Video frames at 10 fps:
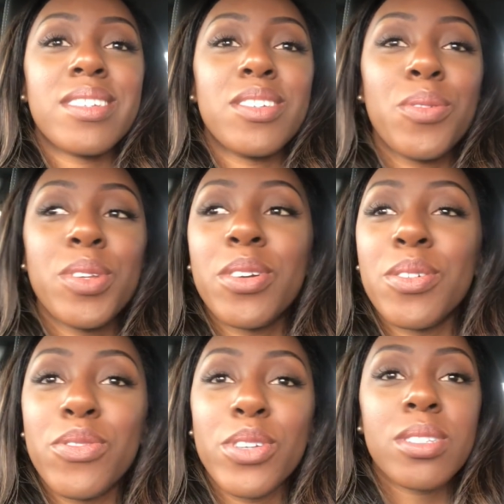you know when you
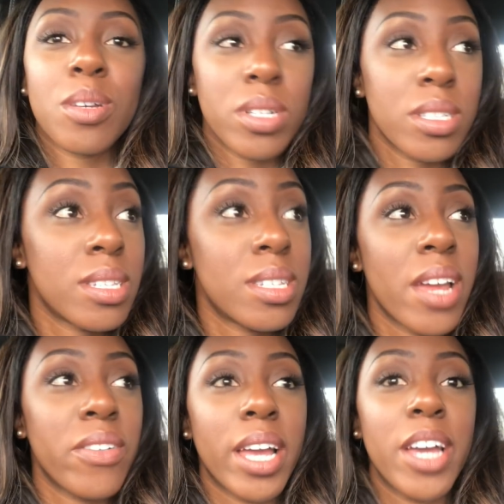can feel someone
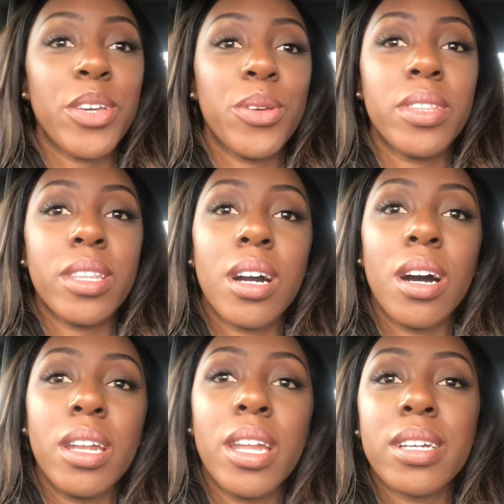staring at you in the
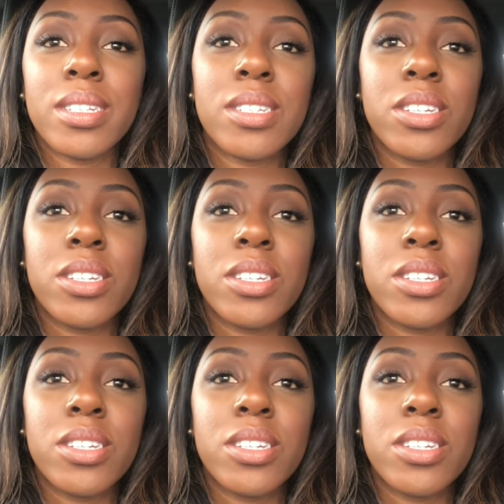car next